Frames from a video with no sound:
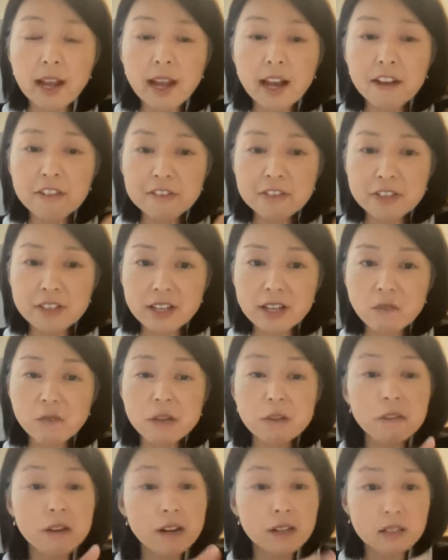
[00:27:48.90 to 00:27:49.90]
After that,
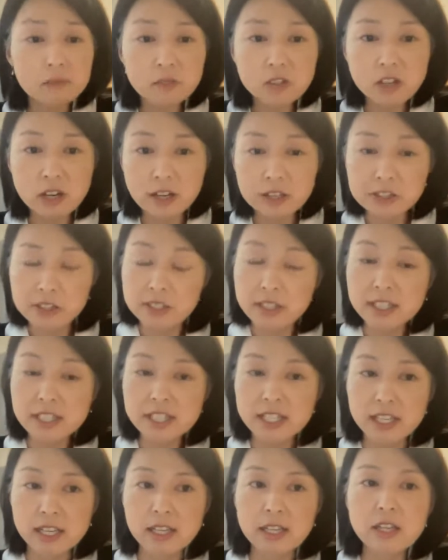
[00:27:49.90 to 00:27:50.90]
we welcome Charles to the
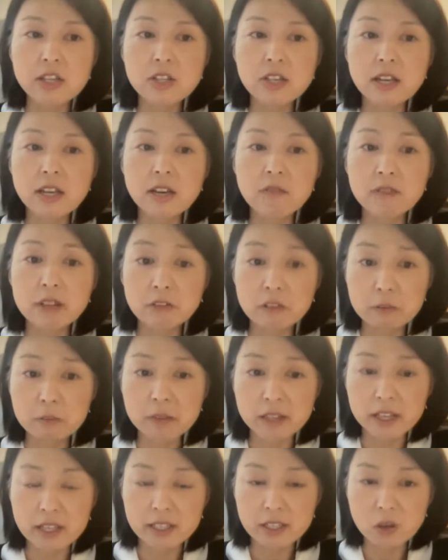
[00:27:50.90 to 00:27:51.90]
stage and we will
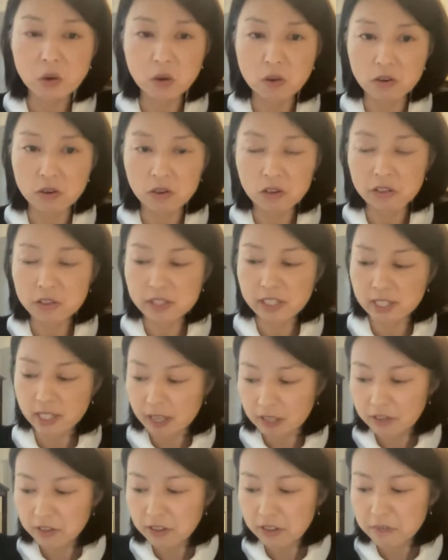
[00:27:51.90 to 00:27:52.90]
play the gold
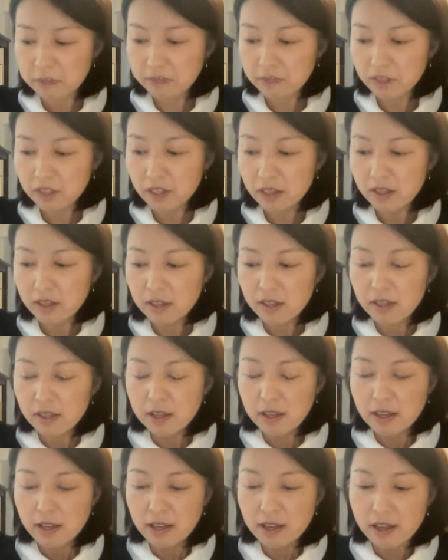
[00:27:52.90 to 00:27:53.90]
together.
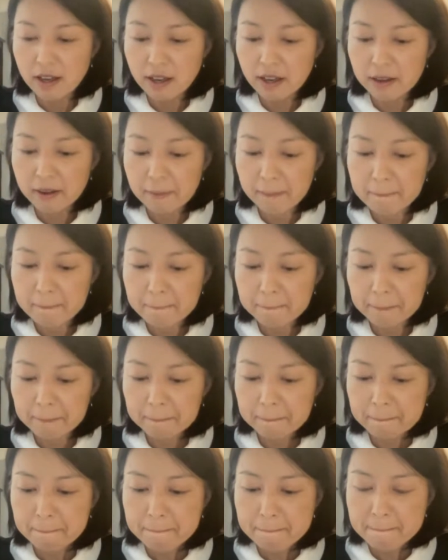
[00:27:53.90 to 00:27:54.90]

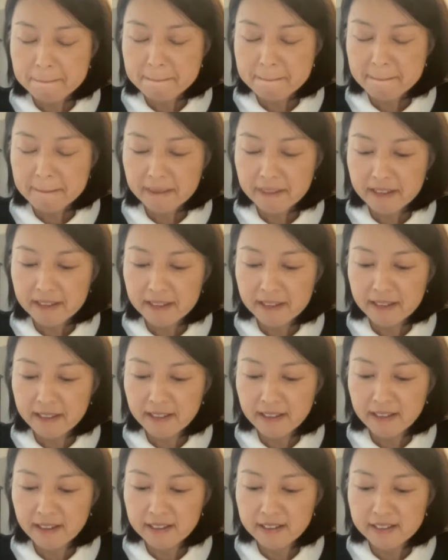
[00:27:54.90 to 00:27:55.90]
Um,
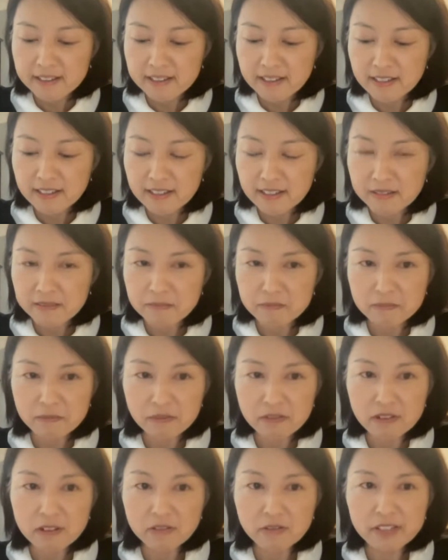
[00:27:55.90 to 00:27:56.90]
and uh,
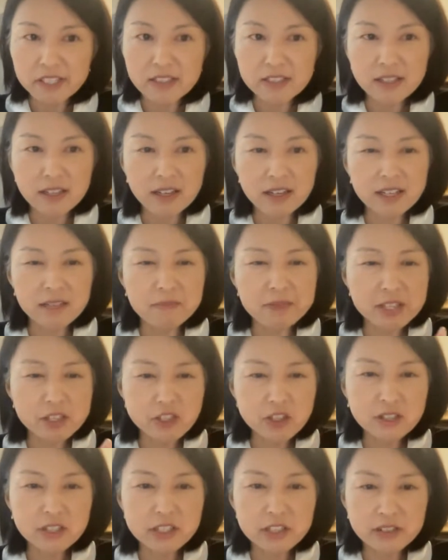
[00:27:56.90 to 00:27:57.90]
we, I
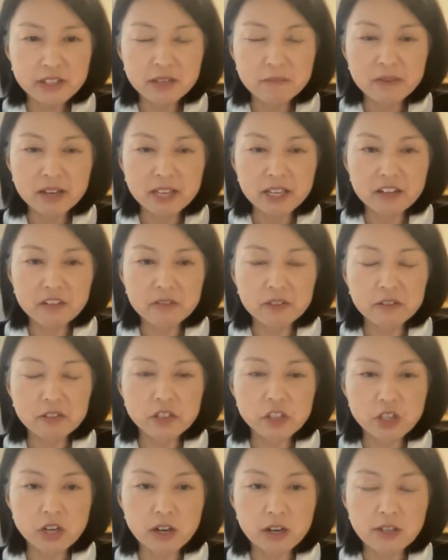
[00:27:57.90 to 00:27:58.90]
mentioned during my interview
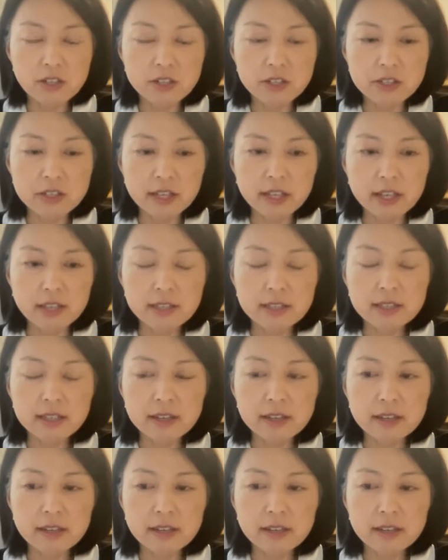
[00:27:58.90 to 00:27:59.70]
with Charles that